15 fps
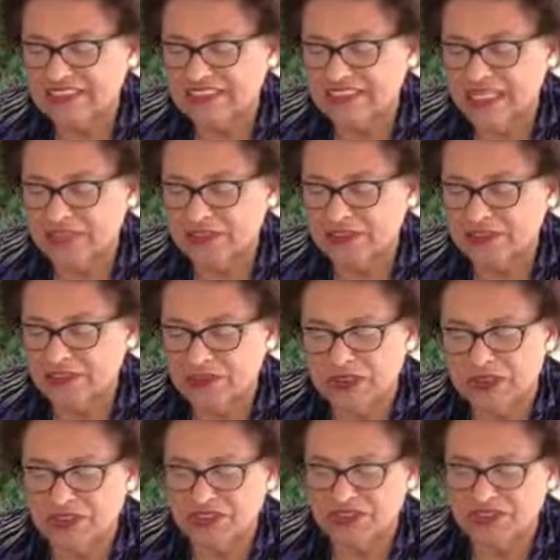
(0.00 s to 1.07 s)

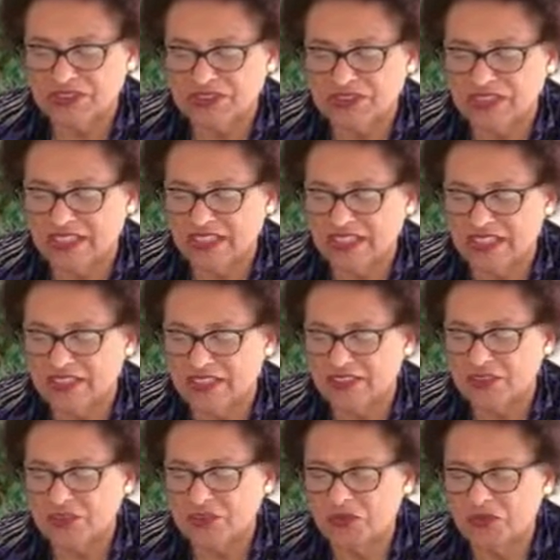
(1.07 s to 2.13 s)
establishment of
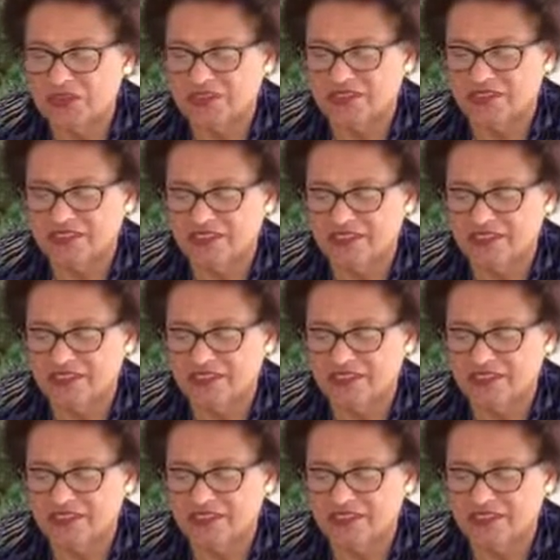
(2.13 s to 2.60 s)
divine order.